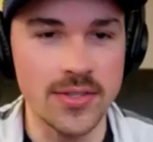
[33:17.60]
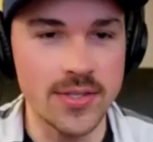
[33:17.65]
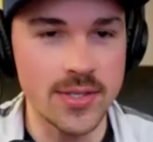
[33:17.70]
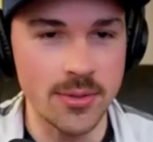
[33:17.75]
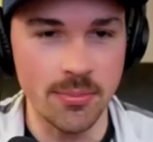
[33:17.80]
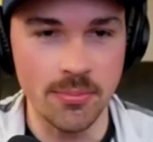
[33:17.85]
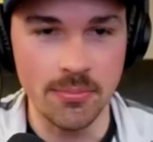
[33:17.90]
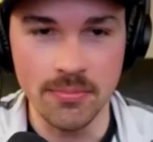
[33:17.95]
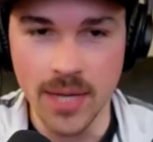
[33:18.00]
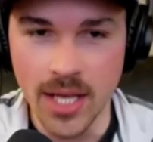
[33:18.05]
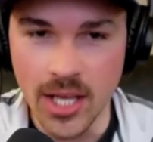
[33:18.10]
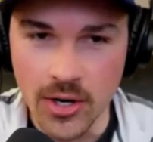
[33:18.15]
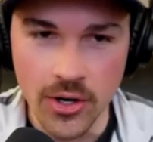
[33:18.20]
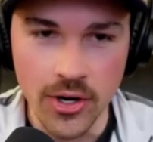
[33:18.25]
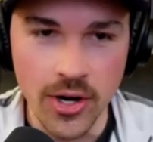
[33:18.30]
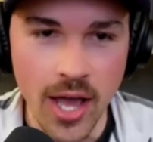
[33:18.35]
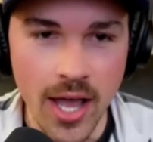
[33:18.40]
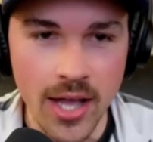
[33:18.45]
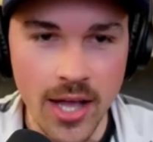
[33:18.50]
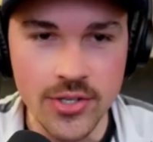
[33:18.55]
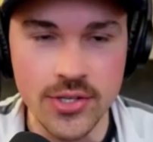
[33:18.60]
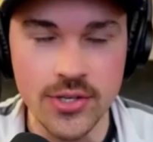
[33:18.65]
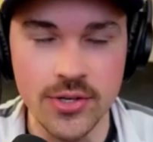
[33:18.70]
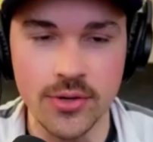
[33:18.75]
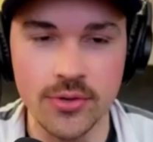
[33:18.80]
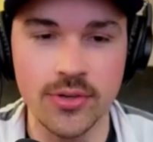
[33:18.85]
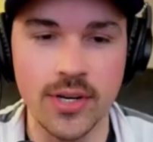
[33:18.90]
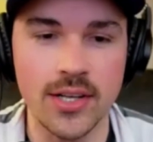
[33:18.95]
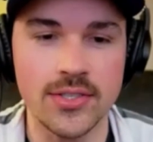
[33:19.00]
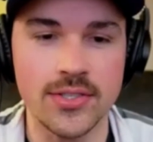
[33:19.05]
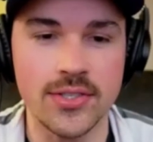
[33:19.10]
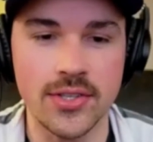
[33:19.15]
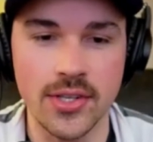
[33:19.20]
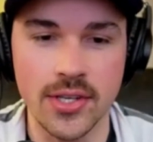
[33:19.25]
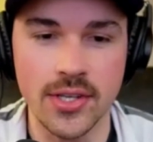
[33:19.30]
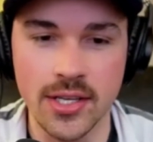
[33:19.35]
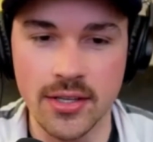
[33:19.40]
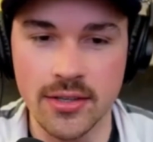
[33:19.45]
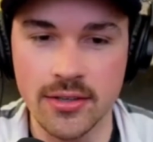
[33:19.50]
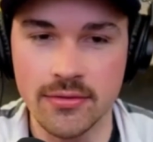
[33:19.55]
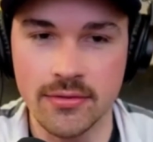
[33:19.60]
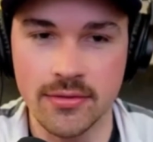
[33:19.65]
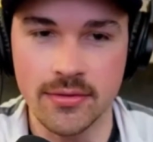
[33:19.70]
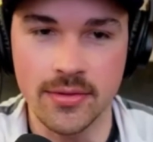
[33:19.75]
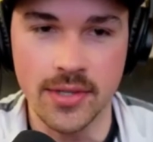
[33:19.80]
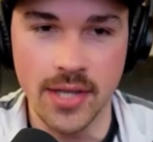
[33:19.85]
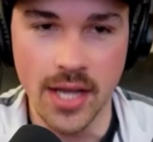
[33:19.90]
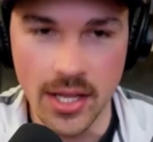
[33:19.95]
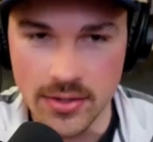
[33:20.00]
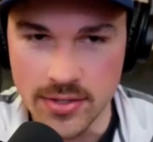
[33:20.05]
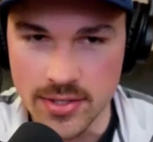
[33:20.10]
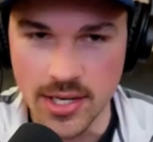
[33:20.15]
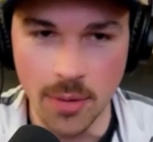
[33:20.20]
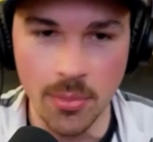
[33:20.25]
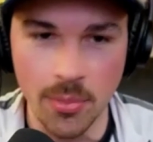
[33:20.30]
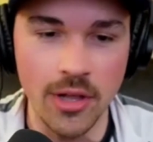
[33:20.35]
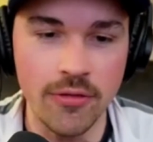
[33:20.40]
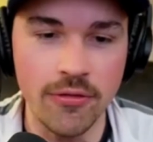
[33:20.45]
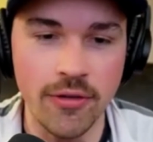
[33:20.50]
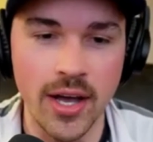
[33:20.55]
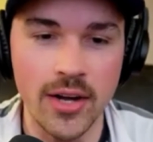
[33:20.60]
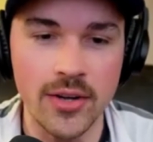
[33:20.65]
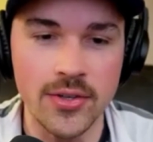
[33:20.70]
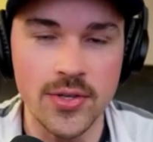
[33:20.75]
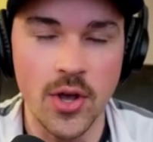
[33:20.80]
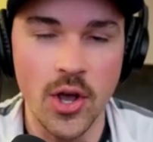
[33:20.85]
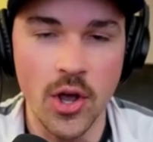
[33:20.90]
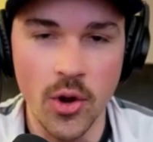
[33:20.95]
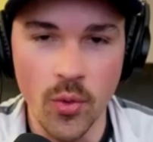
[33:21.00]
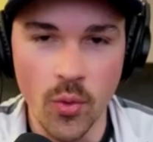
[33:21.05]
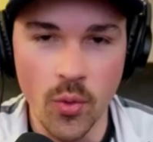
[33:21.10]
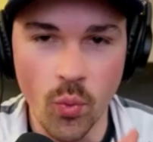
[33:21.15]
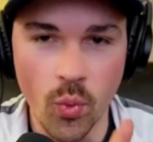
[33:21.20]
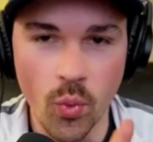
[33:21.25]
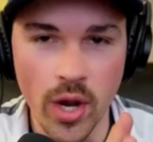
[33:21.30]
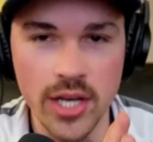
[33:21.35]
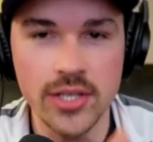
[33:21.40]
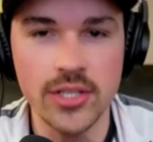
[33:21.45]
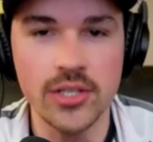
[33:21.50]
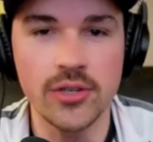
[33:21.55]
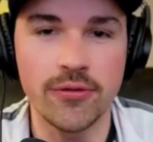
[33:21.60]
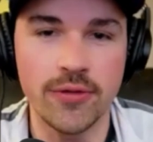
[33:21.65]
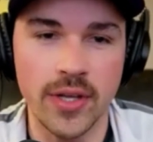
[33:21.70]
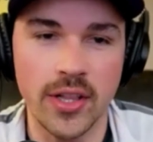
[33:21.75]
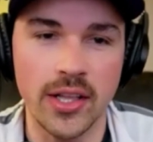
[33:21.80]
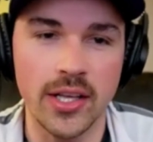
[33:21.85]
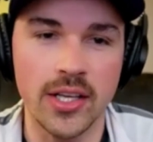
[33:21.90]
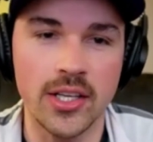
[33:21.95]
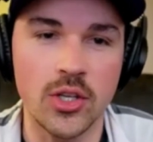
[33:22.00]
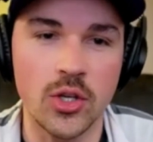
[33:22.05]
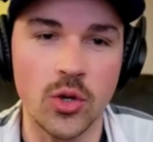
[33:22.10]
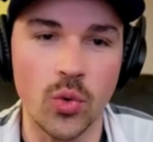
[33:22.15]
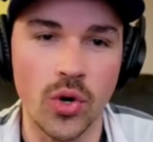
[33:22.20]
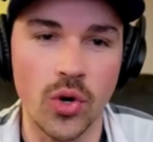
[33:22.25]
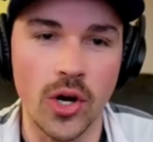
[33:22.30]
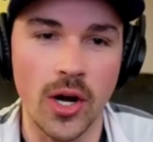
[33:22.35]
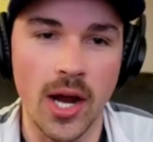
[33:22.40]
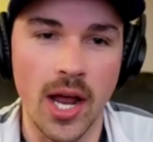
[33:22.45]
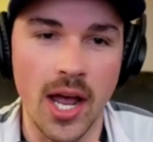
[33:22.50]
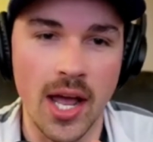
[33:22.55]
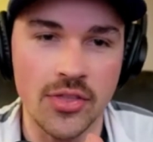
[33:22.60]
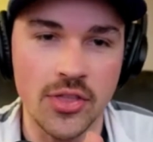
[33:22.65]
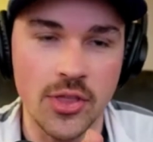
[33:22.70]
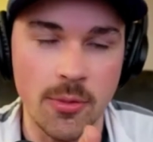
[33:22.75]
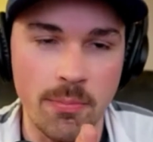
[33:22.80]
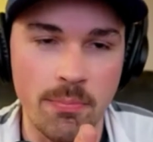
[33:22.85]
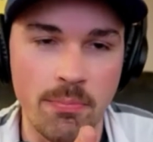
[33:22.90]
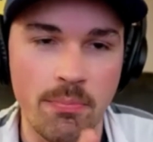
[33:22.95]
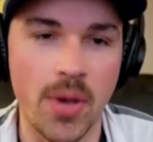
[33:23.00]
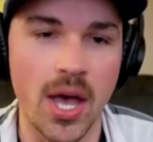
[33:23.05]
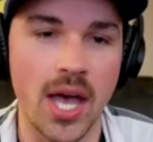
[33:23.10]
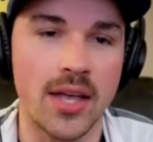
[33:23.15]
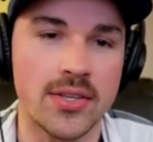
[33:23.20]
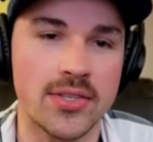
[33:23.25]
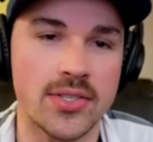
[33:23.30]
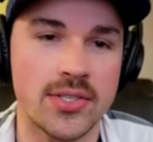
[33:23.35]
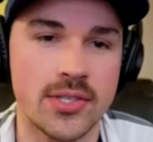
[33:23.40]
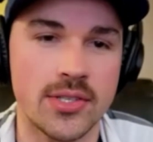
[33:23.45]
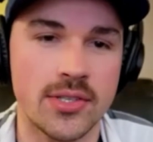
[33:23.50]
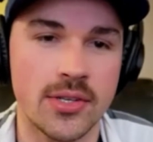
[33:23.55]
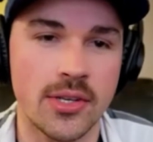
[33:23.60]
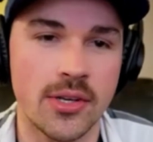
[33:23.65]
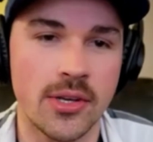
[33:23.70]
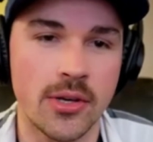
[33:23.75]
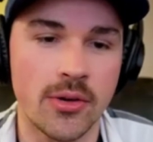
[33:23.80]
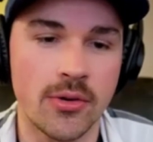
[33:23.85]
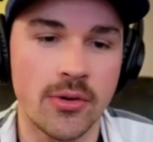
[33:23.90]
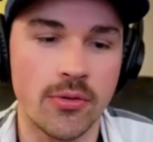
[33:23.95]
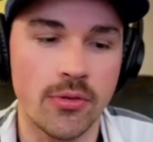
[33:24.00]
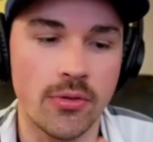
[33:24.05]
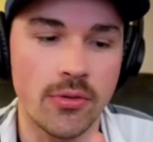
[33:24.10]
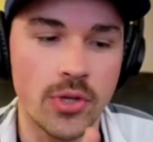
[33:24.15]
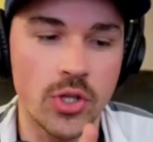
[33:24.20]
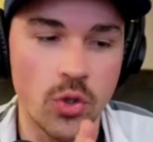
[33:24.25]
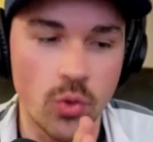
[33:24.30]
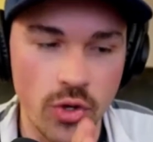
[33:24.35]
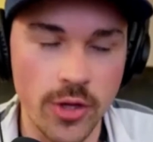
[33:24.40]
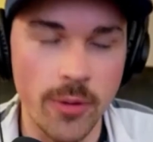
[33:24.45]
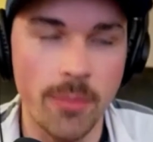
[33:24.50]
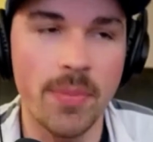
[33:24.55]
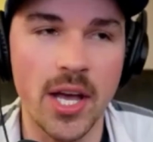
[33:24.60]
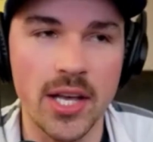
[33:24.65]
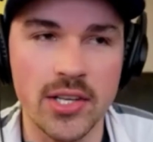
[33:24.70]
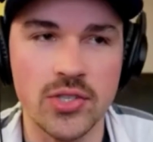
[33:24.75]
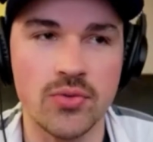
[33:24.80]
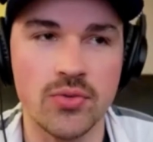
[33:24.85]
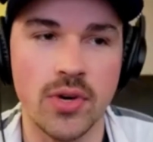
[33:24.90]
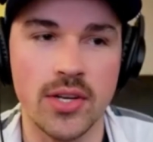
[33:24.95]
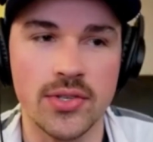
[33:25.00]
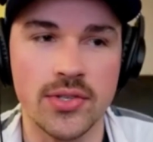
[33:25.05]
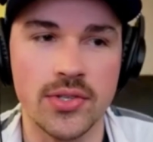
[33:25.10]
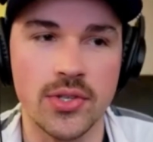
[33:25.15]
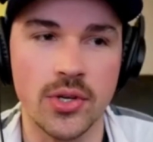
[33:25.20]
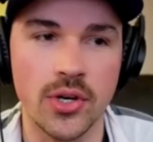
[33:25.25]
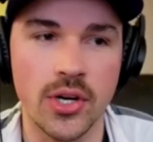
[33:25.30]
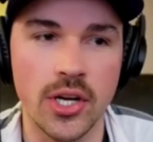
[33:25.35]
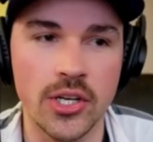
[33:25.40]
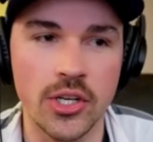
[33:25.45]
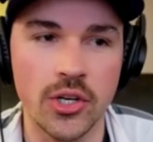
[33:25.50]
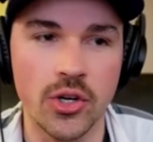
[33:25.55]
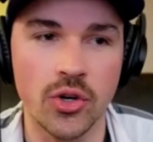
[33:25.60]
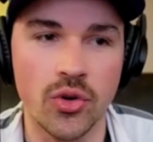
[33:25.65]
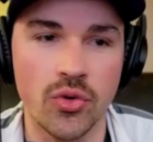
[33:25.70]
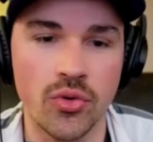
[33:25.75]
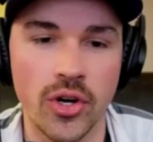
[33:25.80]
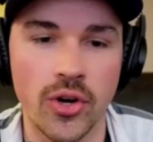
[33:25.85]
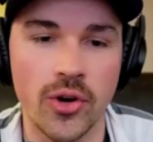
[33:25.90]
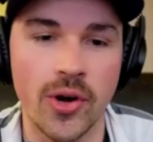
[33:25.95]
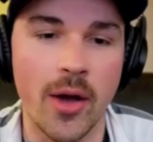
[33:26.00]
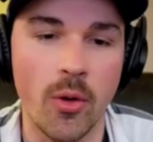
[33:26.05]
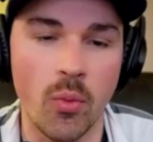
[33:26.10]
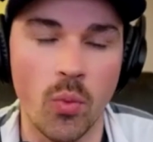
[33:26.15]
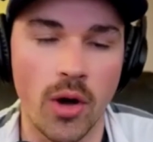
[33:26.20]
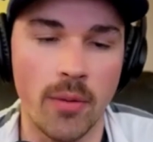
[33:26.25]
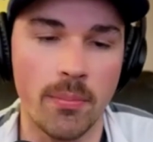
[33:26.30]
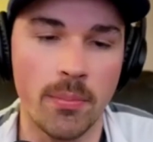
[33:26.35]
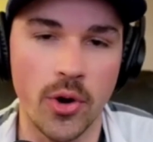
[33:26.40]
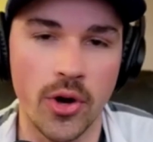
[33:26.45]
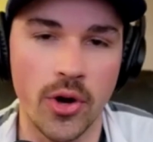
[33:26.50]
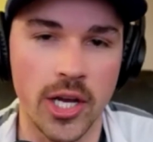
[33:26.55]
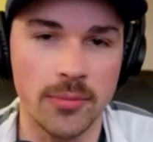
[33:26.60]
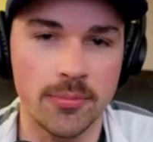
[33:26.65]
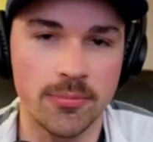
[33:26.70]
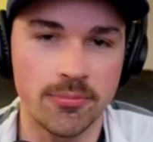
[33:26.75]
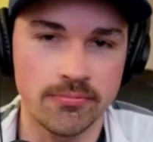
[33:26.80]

some international wrestling, NCAA finals. When do you feel like you were at the best? You were the best wrestler in your career at what point?